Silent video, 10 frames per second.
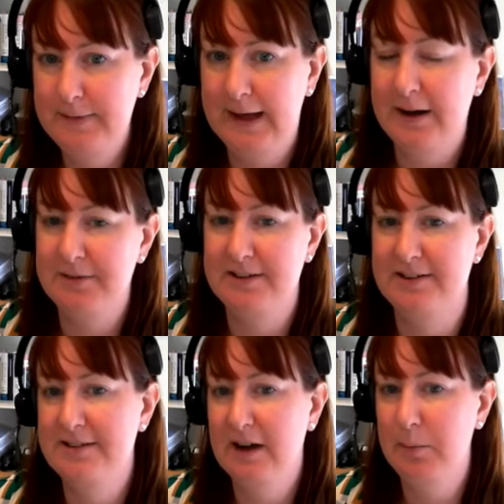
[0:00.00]
They have to
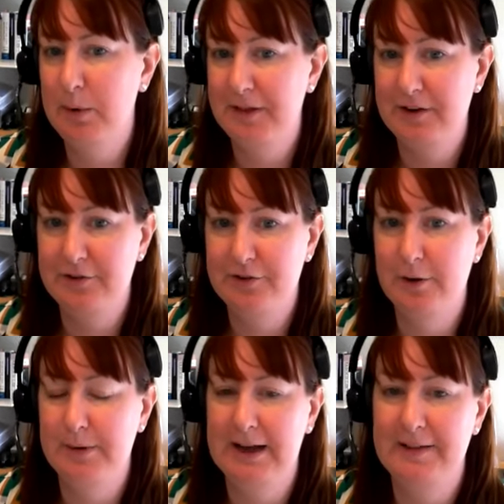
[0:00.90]
decide whether to
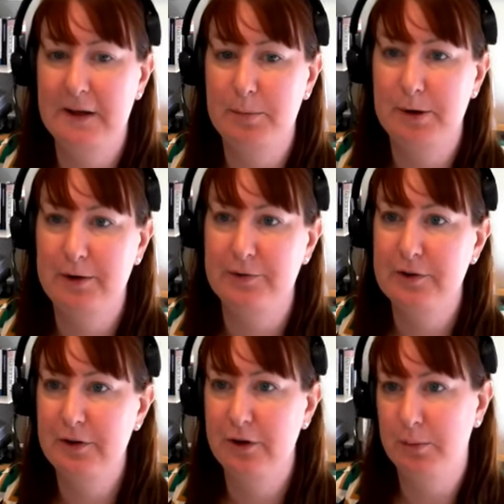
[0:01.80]
terminate that
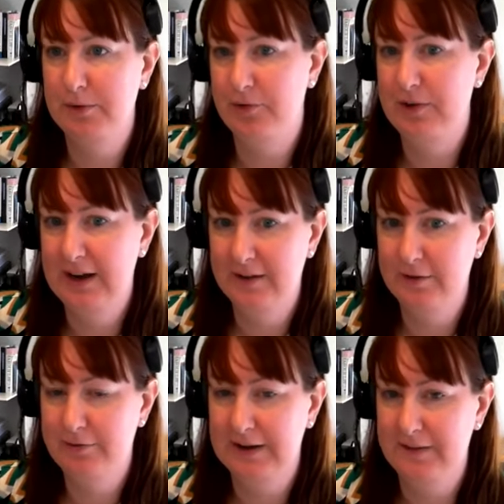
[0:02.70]
person, notwithstanding the
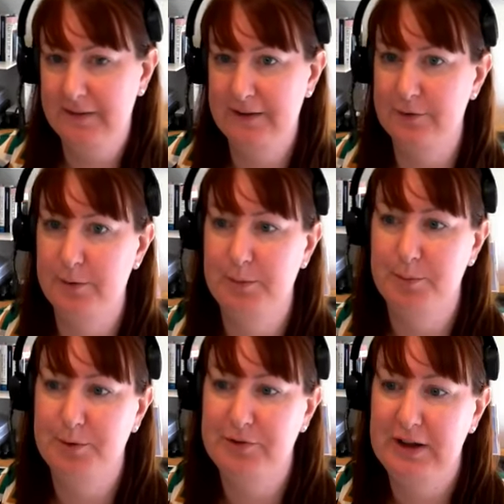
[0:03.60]
fact that there's criminal
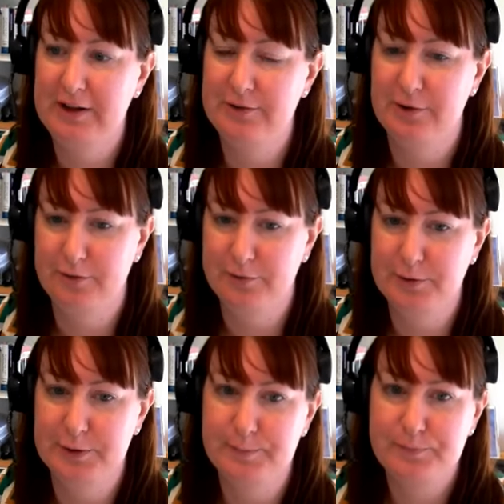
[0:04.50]
proceedings on
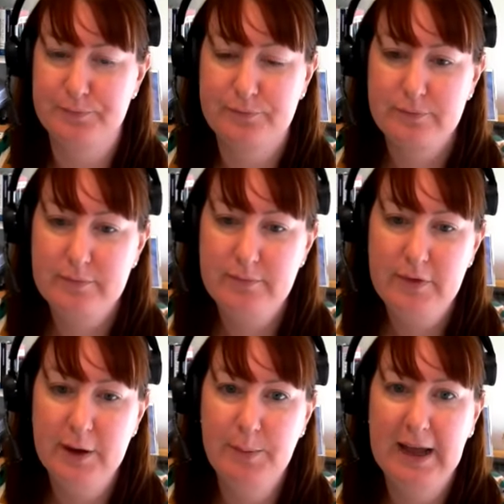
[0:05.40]
foot.
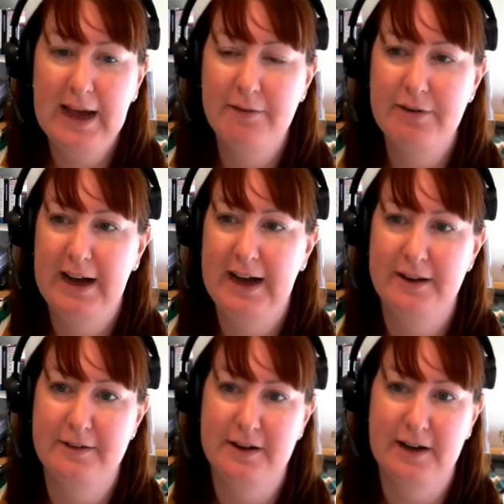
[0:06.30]
And we have
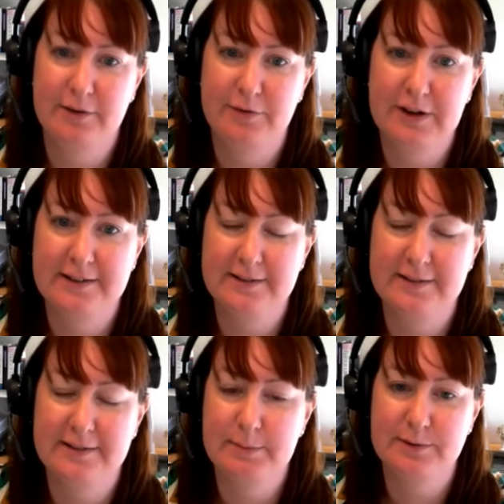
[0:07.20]
had unfair
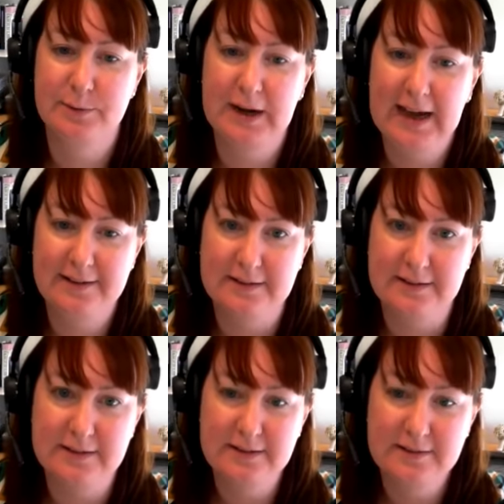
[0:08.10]
dismissal
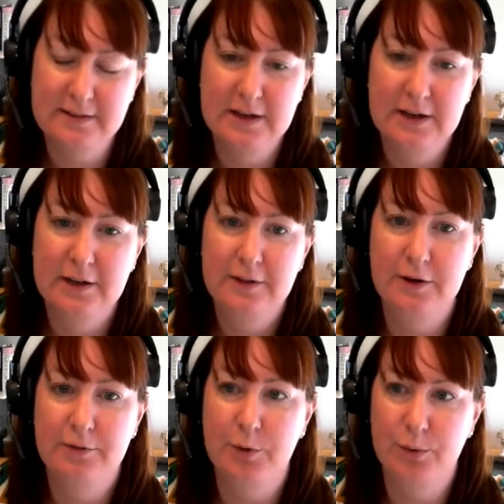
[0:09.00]
cases that
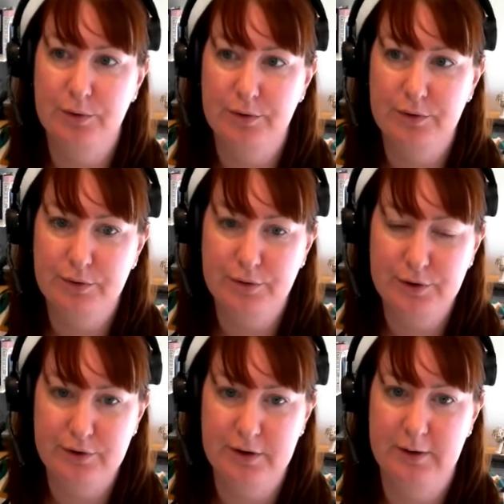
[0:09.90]
have gone
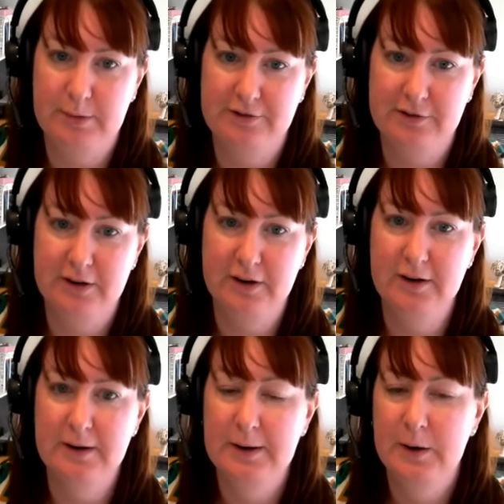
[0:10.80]
through the
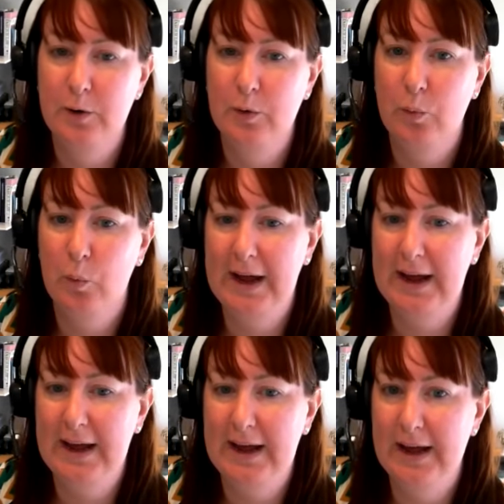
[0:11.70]
Commission
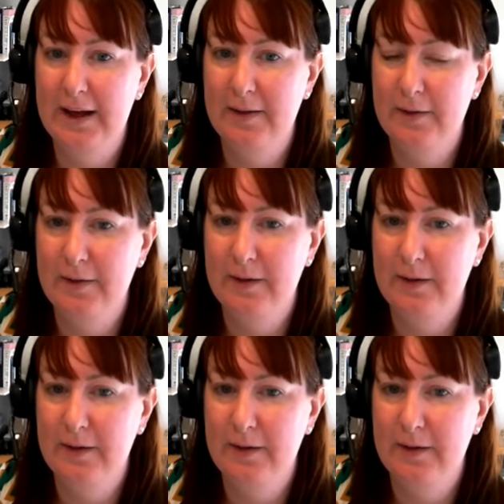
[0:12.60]
where